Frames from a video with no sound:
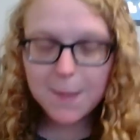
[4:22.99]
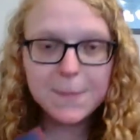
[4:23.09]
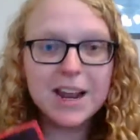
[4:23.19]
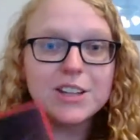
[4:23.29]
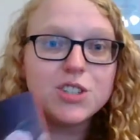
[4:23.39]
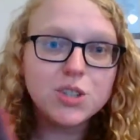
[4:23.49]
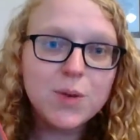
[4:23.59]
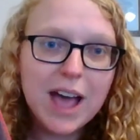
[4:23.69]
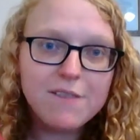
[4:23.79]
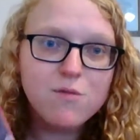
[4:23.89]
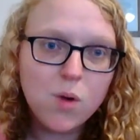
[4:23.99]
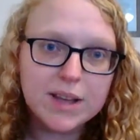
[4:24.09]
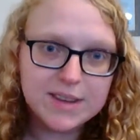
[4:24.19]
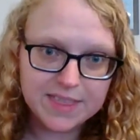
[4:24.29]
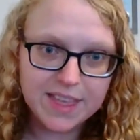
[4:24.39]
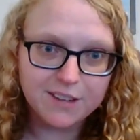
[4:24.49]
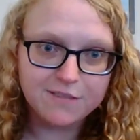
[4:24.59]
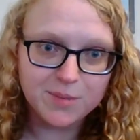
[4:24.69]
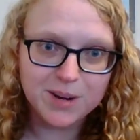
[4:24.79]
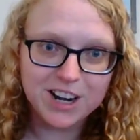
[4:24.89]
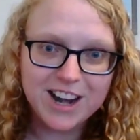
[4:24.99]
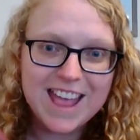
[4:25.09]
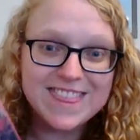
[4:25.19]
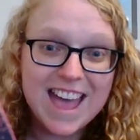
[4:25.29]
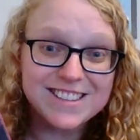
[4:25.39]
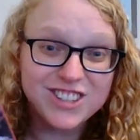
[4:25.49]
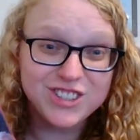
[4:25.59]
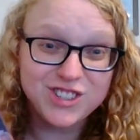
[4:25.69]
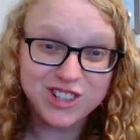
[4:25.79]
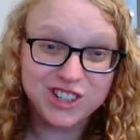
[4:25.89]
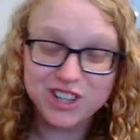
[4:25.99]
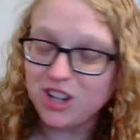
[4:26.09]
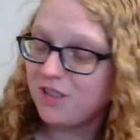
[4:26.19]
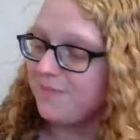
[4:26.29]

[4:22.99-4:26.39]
But I do have one thing from her, and that's her journal.